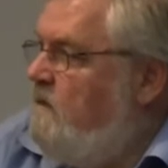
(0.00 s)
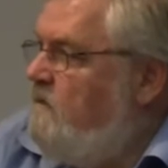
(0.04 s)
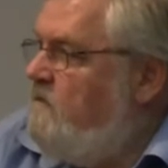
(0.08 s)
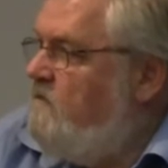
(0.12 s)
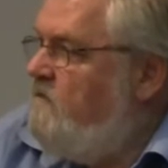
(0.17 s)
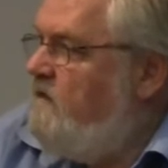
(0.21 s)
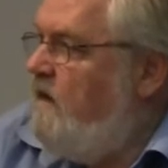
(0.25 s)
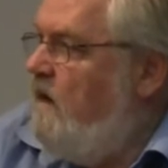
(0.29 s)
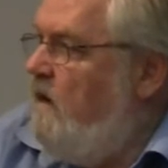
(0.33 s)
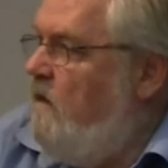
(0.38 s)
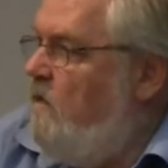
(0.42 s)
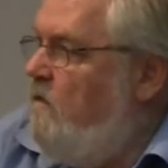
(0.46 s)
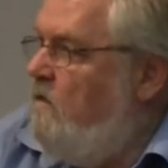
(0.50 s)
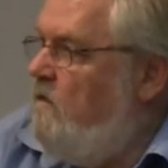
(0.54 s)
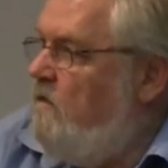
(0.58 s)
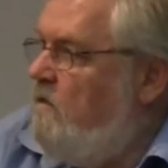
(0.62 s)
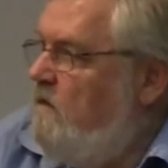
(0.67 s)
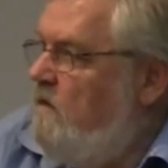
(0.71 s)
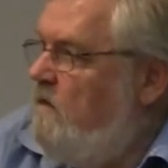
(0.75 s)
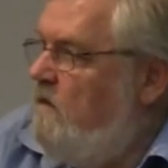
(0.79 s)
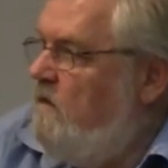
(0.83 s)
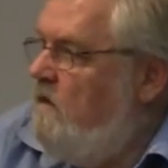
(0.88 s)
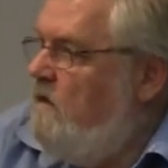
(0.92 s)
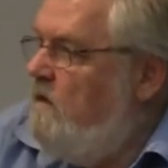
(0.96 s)
So,
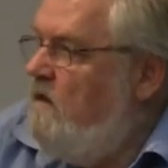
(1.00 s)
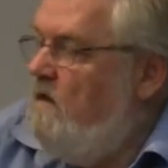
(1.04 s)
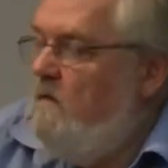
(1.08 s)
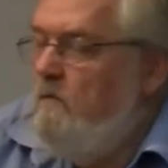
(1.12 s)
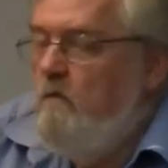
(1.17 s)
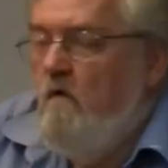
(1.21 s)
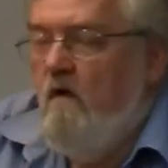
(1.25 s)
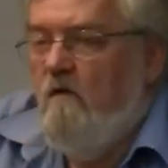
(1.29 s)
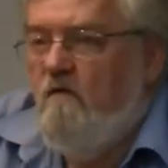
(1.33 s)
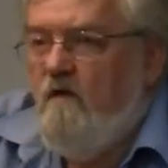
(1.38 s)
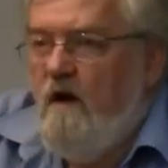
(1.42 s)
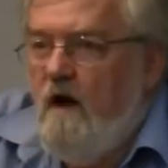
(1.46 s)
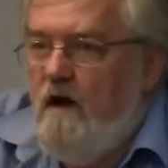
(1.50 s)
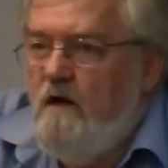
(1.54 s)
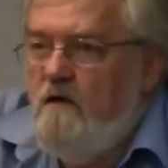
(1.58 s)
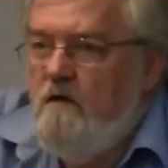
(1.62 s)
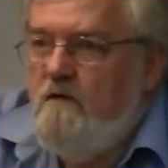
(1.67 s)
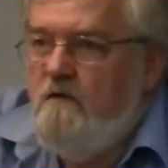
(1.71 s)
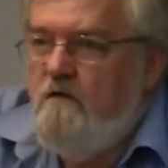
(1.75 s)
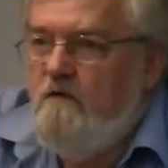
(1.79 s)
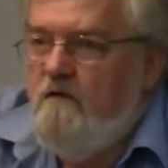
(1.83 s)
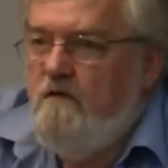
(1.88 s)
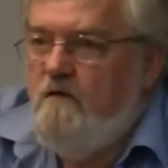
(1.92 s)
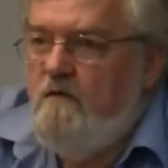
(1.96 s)
more
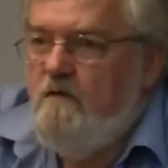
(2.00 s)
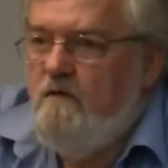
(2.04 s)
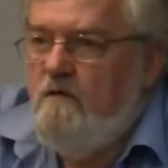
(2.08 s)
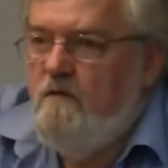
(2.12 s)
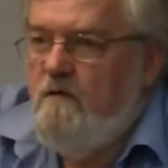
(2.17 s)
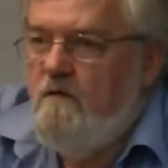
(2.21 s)
violence,